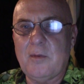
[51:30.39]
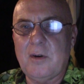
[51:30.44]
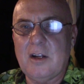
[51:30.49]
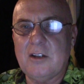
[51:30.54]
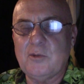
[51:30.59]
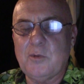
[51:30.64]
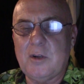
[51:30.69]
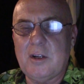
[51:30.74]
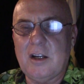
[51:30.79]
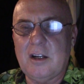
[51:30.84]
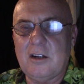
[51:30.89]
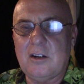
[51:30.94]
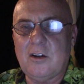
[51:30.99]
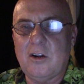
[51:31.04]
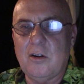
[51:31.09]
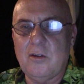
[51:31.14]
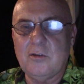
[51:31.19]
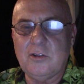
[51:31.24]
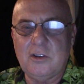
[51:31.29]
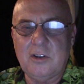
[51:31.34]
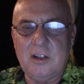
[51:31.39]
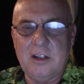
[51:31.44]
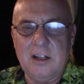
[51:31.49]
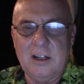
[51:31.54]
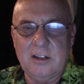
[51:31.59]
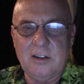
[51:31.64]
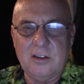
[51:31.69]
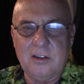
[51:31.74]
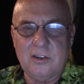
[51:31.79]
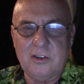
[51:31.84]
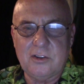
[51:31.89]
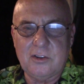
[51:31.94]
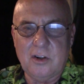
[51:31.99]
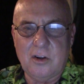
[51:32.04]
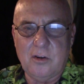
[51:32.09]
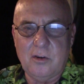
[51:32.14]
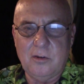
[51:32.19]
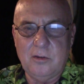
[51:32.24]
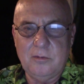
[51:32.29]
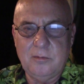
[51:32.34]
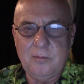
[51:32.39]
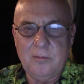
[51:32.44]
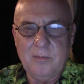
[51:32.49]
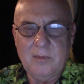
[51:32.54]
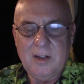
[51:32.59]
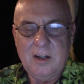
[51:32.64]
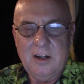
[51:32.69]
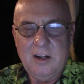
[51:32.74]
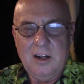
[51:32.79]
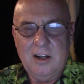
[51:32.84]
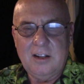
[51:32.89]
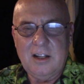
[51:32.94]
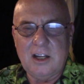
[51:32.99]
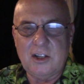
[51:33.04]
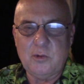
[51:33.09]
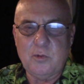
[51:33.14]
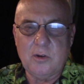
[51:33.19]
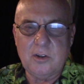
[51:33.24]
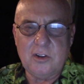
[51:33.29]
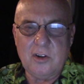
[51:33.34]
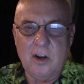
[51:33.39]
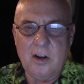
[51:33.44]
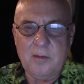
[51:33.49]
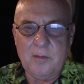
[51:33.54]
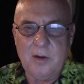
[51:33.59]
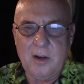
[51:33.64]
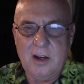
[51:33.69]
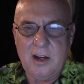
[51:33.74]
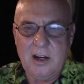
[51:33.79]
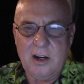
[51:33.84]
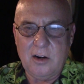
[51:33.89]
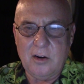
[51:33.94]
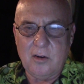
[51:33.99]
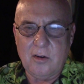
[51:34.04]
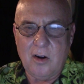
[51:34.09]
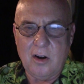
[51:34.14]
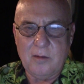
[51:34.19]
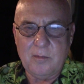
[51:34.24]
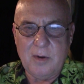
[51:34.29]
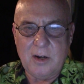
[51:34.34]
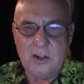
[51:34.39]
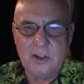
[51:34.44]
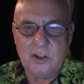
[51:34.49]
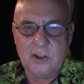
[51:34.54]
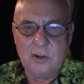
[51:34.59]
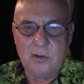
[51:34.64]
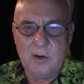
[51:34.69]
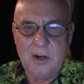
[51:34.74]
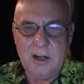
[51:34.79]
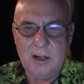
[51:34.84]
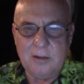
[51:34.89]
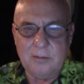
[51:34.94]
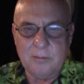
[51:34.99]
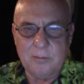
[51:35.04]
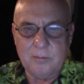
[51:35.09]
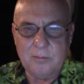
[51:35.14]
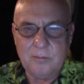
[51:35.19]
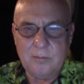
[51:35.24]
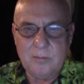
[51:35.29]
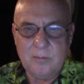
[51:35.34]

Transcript: but as we get close to the end of the show, that's what's here on my screen.